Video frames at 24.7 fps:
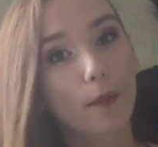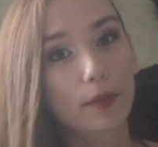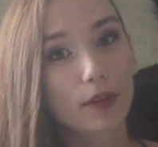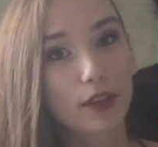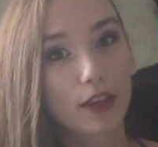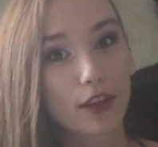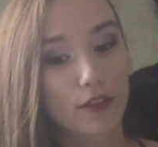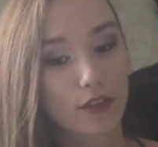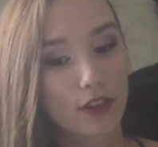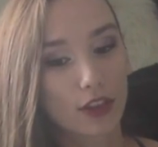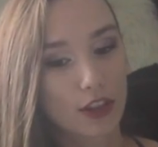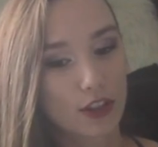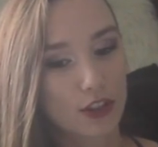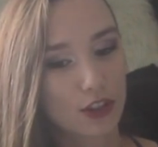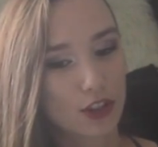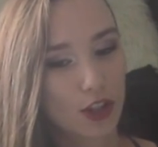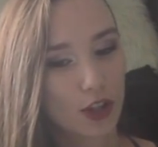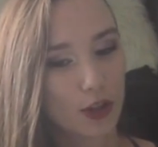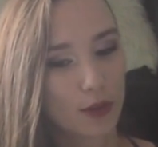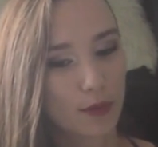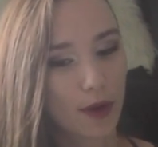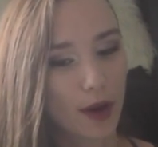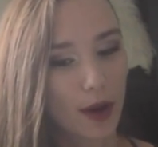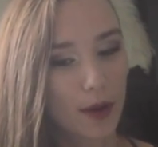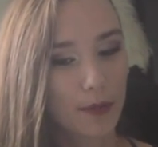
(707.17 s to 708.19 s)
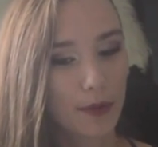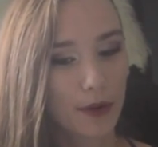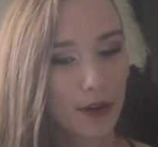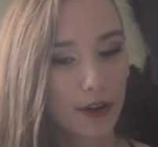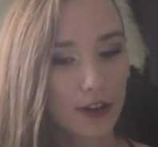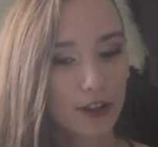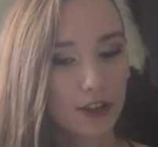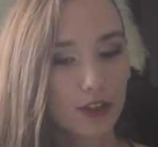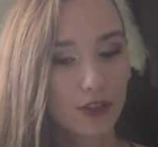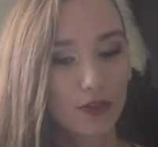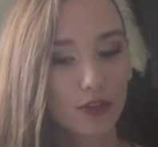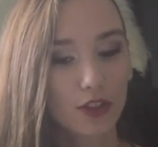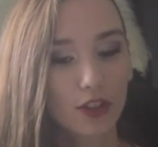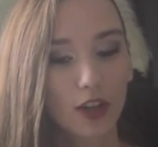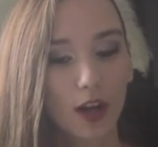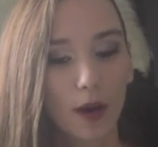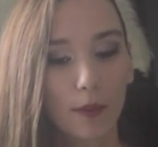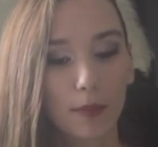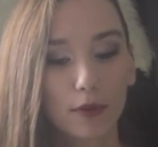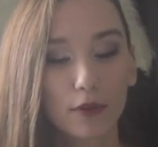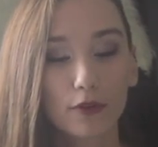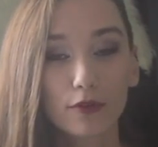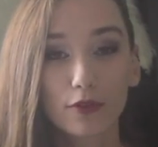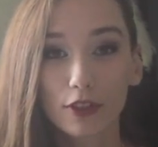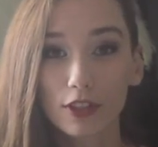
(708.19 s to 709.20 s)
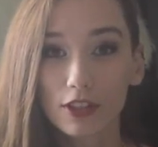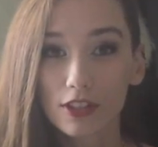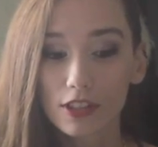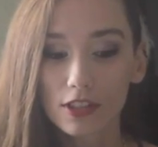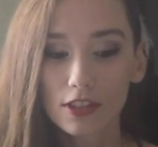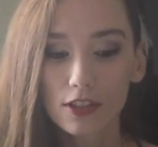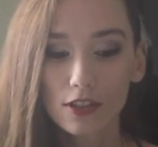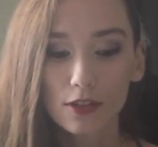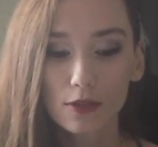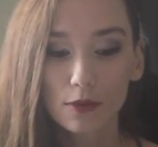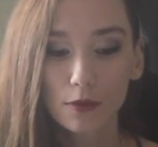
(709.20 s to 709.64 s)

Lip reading: be giving this to my birds for a couple of reasons.